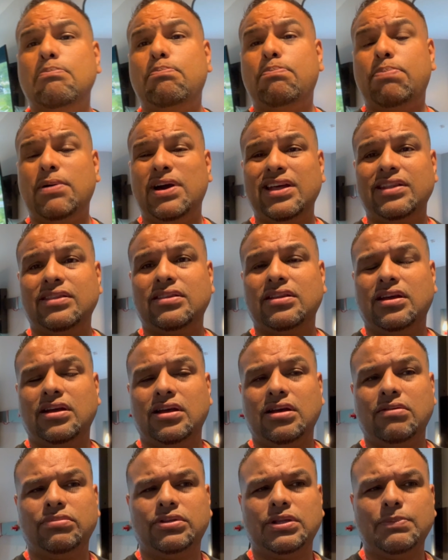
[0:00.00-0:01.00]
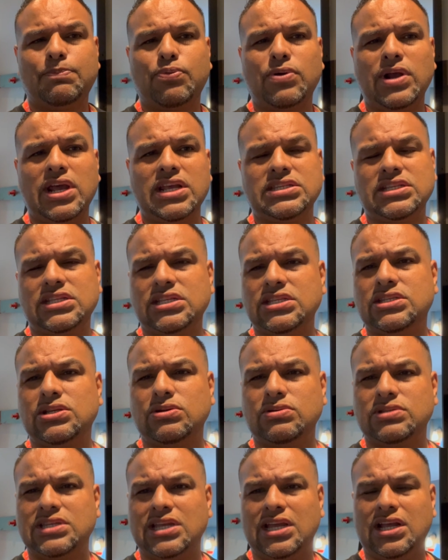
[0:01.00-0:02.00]
But um, the price of this
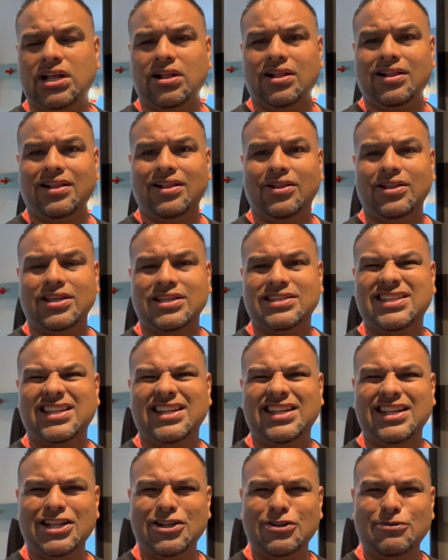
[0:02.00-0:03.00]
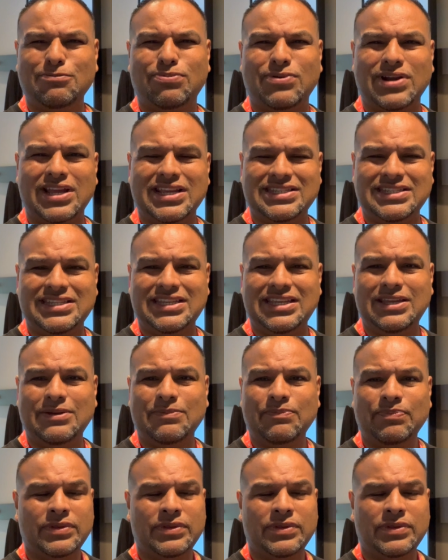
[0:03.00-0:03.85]
hotel, it's a little pricey